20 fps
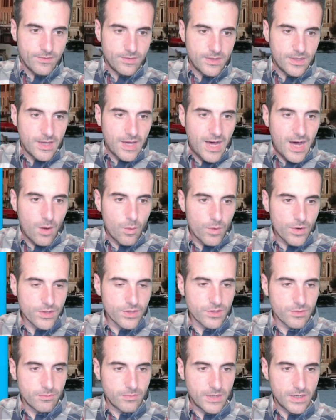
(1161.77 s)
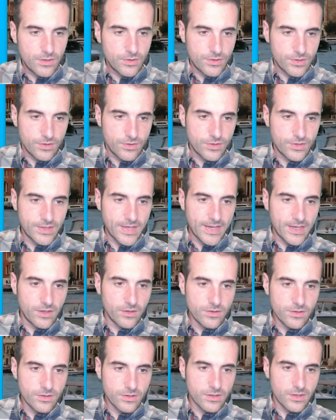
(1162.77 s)
Hours, minutes, and
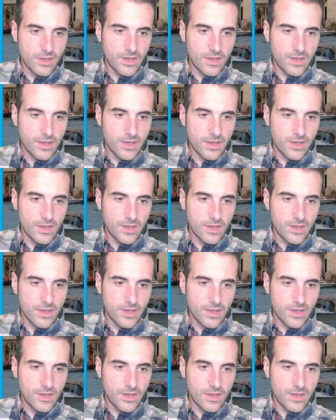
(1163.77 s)
seconds, and